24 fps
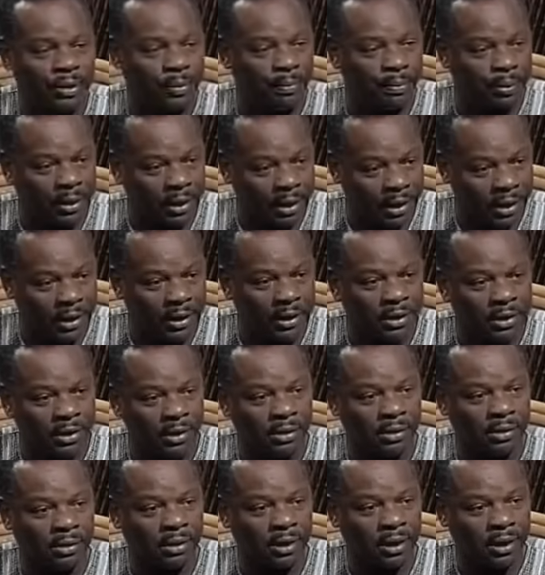
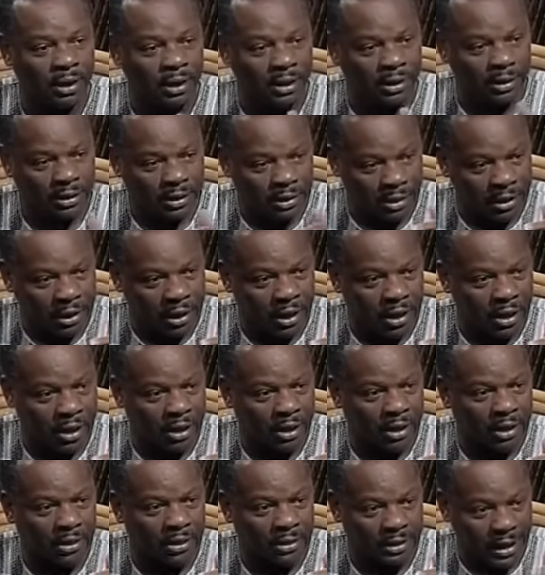political
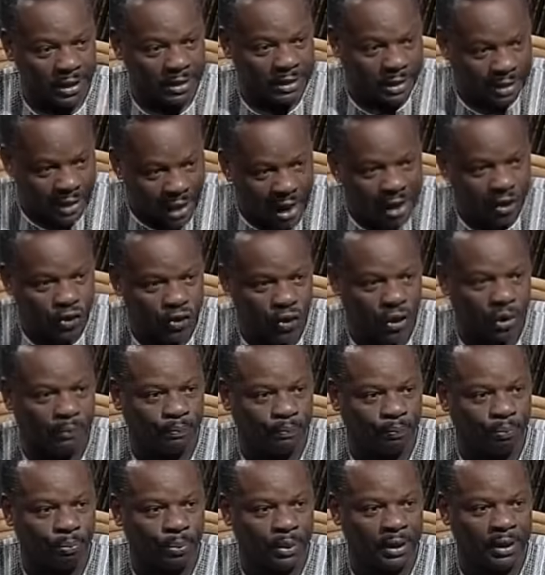designation,
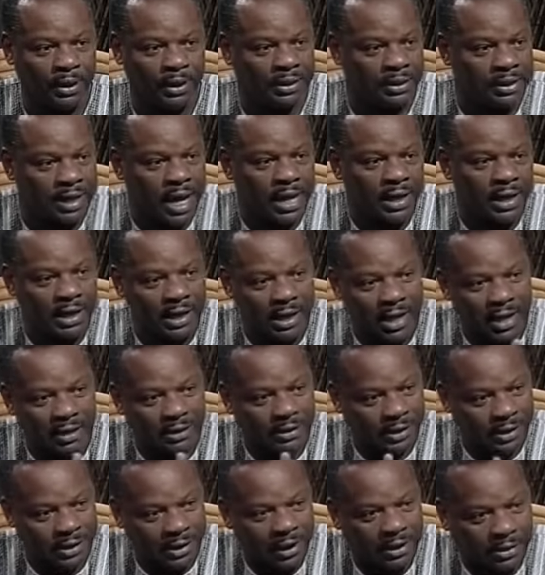but it's not a
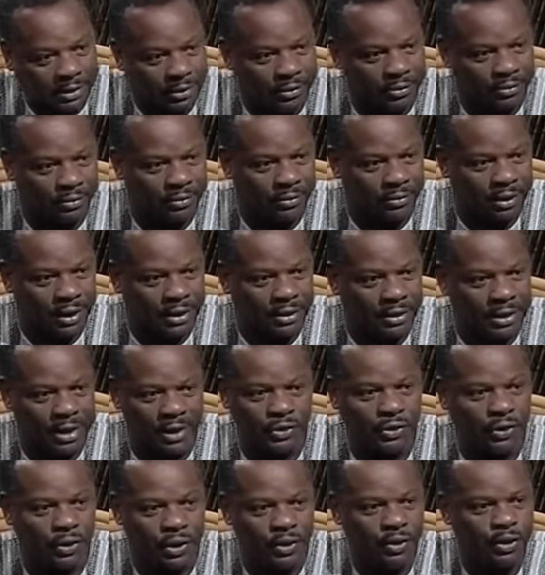continental
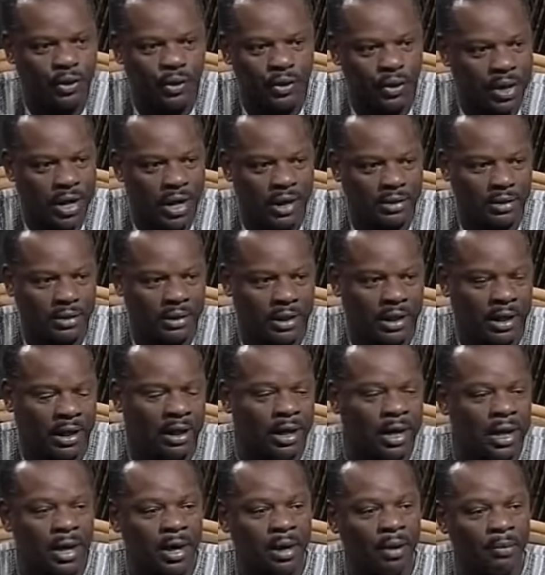designation. There's no continent,
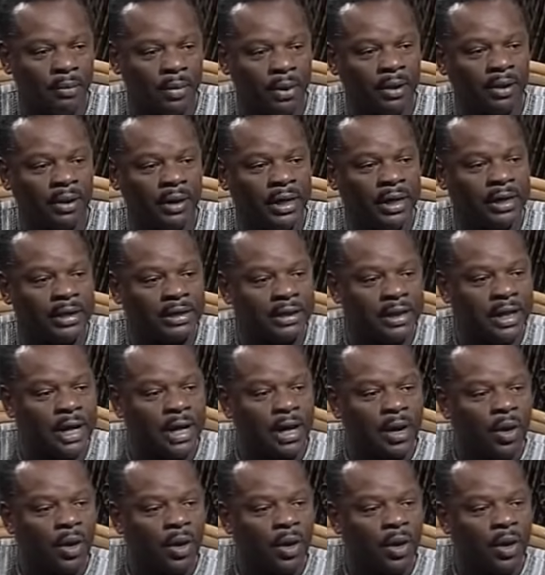Middle East.